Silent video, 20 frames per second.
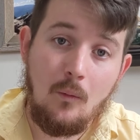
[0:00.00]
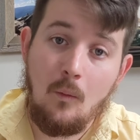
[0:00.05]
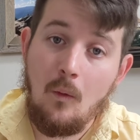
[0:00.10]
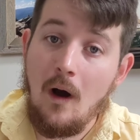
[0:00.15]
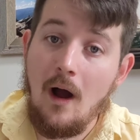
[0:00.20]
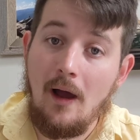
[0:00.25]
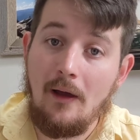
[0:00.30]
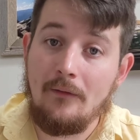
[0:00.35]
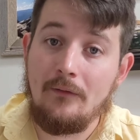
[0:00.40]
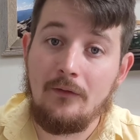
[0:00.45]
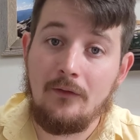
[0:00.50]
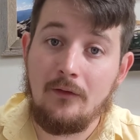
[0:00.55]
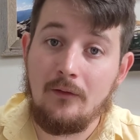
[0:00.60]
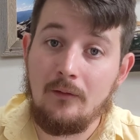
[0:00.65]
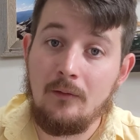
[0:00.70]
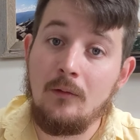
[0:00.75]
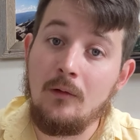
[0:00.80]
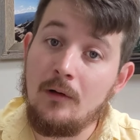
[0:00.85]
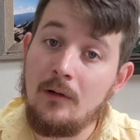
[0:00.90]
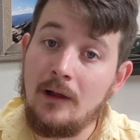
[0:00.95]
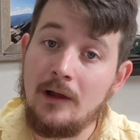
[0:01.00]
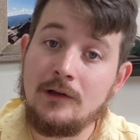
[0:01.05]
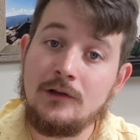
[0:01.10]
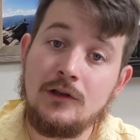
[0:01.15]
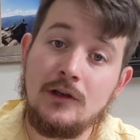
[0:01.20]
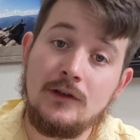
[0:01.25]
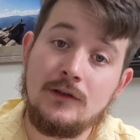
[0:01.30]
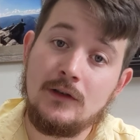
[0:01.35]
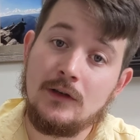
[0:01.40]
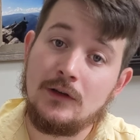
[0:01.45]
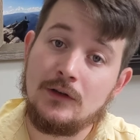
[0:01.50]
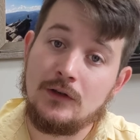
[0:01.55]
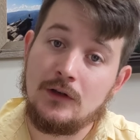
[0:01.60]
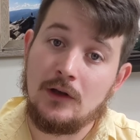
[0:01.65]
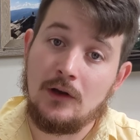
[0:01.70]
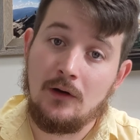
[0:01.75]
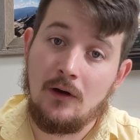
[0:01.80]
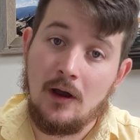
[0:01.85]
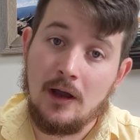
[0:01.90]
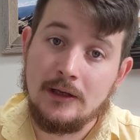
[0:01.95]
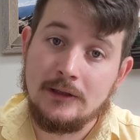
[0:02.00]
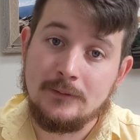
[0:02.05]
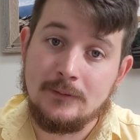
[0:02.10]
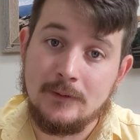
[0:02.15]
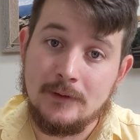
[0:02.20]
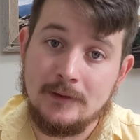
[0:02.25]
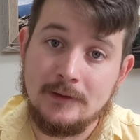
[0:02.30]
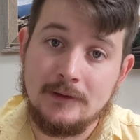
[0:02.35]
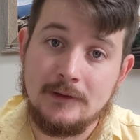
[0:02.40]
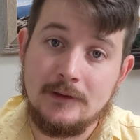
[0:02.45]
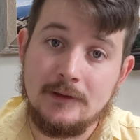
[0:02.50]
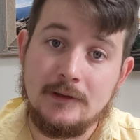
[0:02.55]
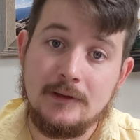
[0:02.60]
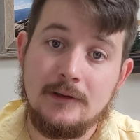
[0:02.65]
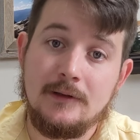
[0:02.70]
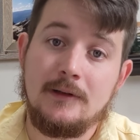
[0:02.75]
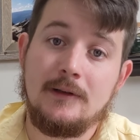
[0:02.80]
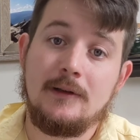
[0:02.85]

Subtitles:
Wives, look like Jesus to your husbands.